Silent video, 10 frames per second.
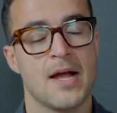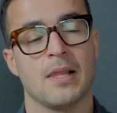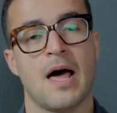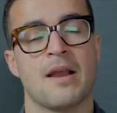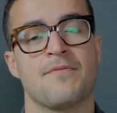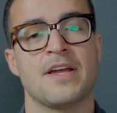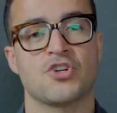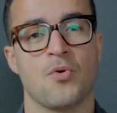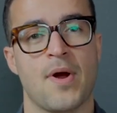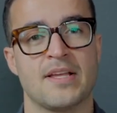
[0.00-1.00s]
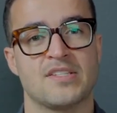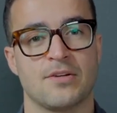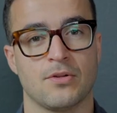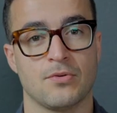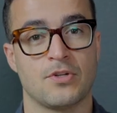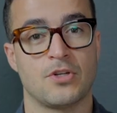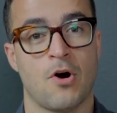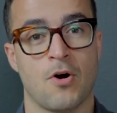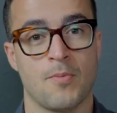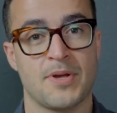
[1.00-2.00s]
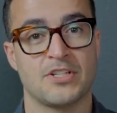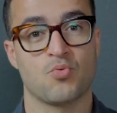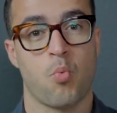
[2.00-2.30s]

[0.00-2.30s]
A lot of HOAs include garbage,